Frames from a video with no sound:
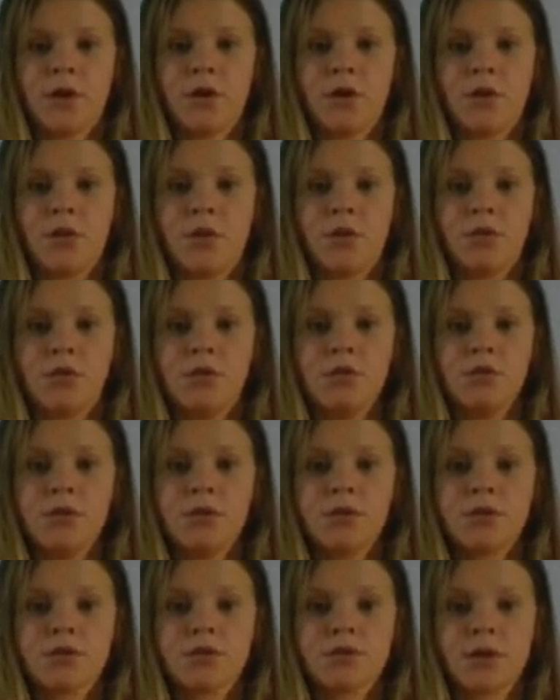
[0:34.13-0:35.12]
All
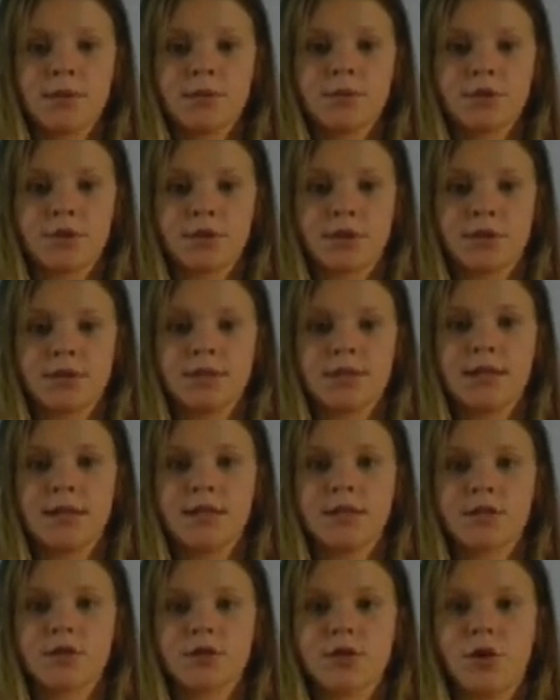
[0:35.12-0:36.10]
Scriptures
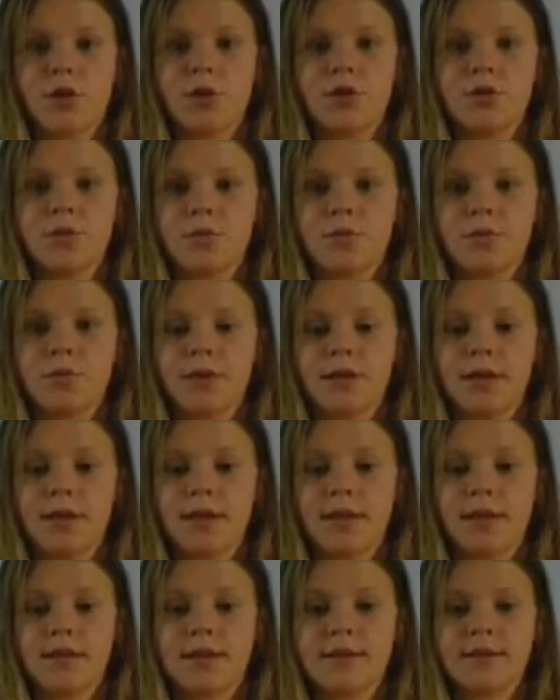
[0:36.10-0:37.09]
is
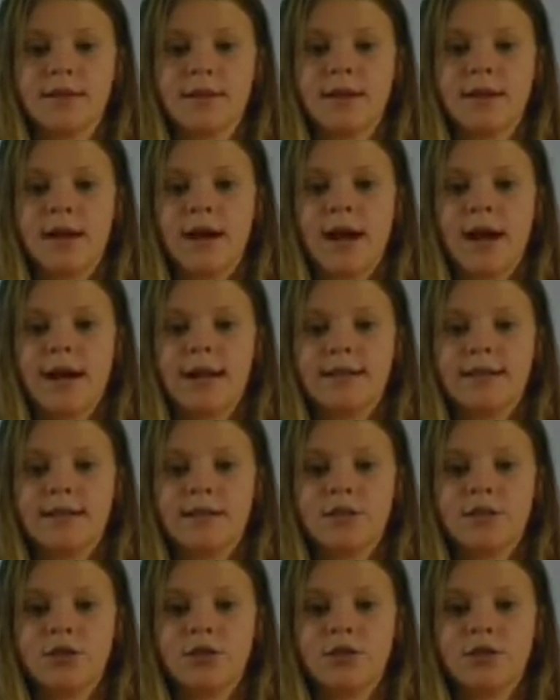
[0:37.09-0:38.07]
God-breathed and
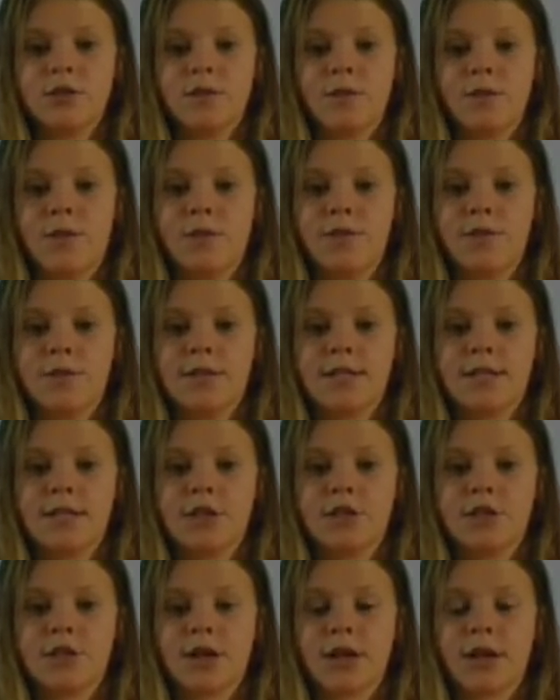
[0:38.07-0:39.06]
is useful for
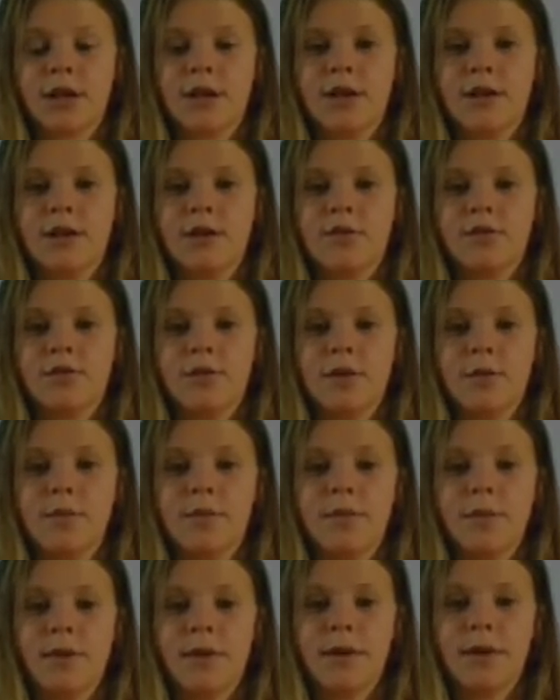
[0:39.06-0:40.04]
teaching,
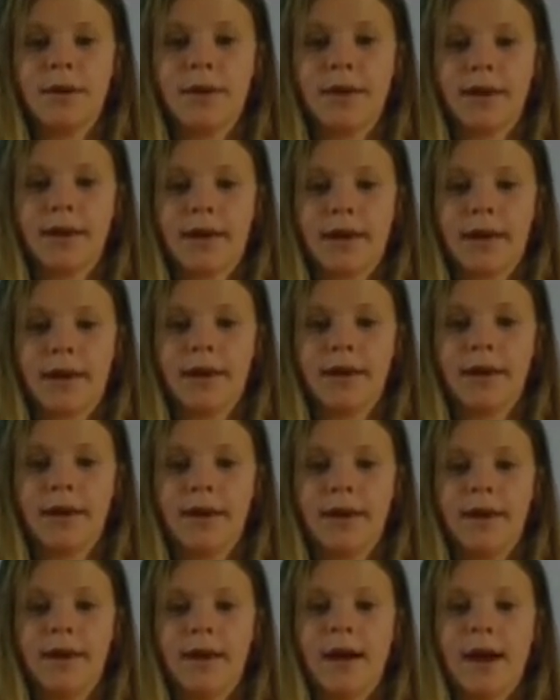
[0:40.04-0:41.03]
rebuking
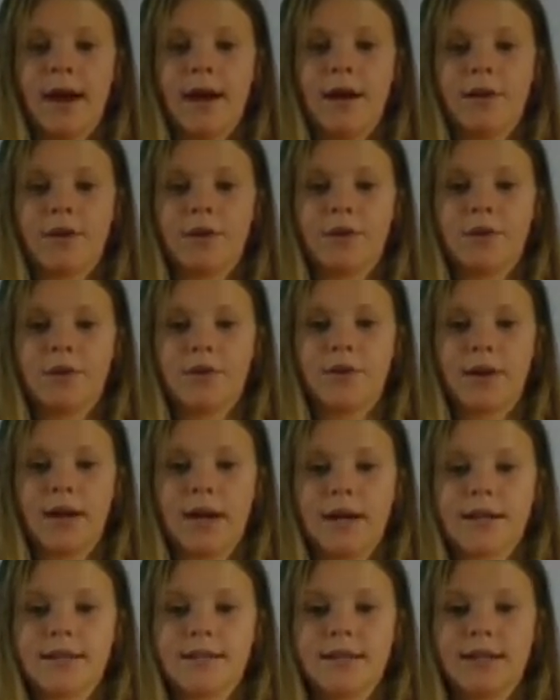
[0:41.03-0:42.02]
and
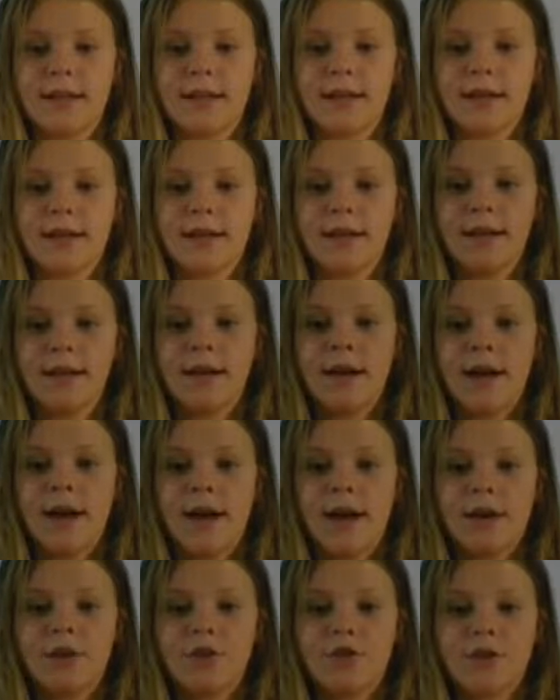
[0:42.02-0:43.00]
correcting,
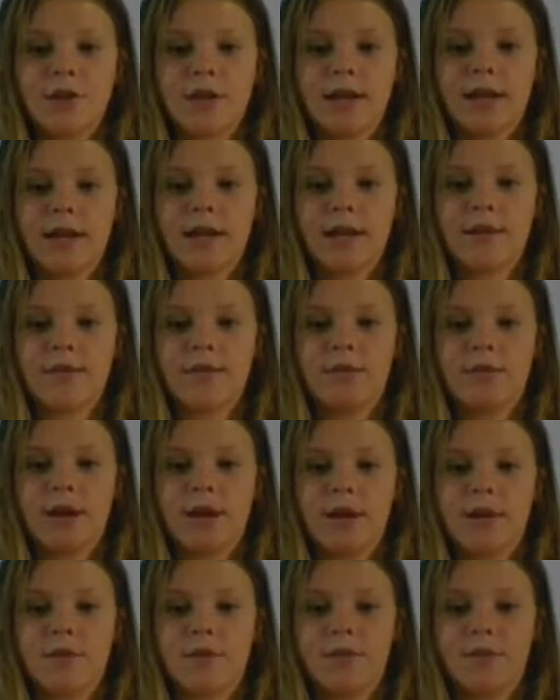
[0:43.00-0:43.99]
and training in
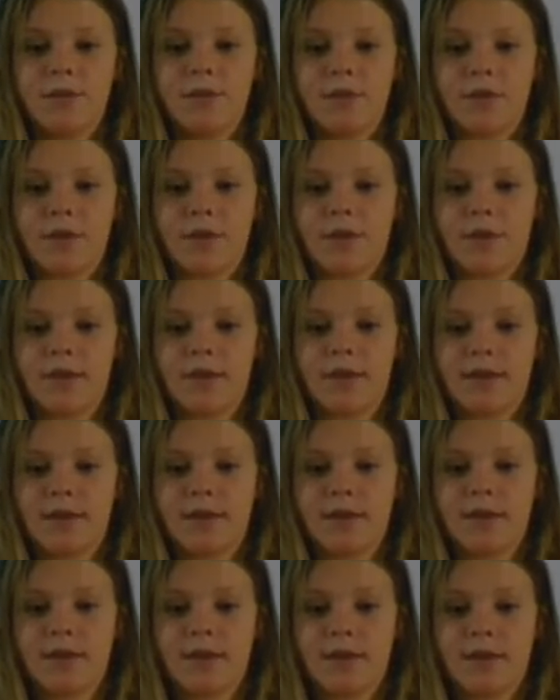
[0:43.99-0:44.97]

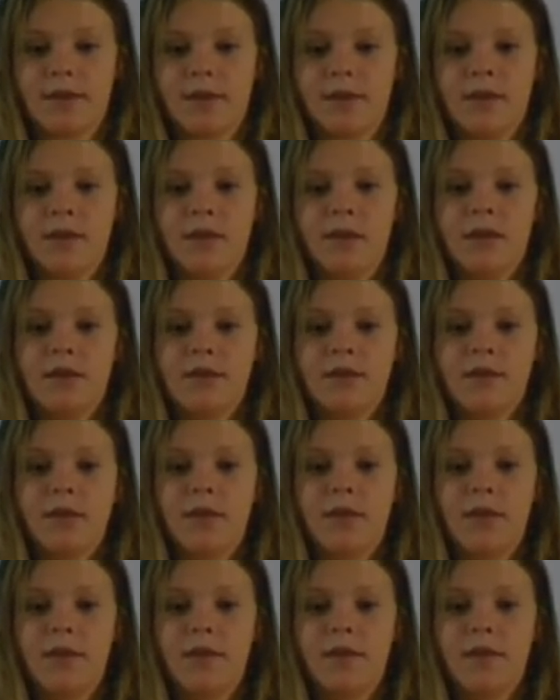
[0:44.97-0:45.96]
rightfulnesses, so
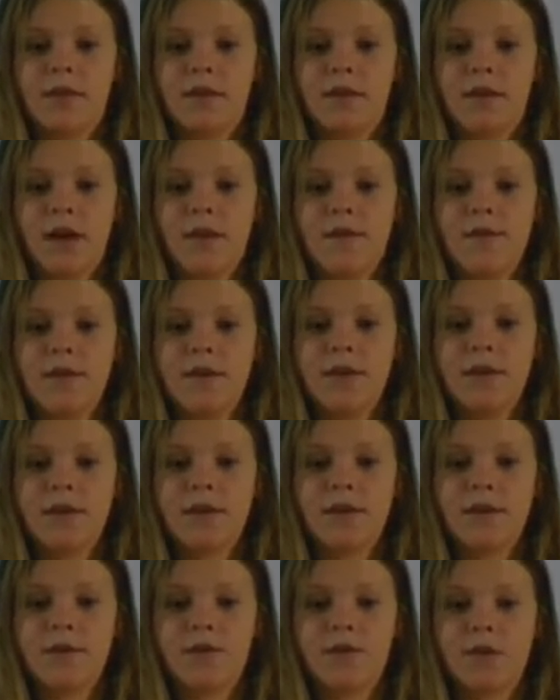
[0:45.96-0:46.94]
that the servants
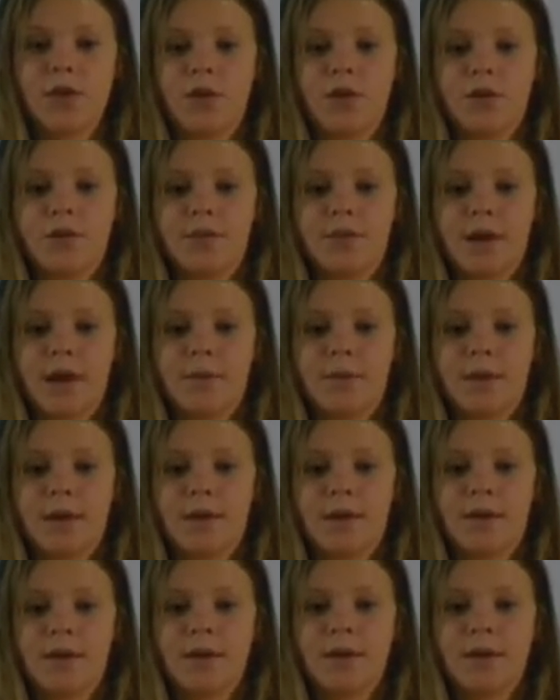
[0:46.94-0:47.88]
of God may be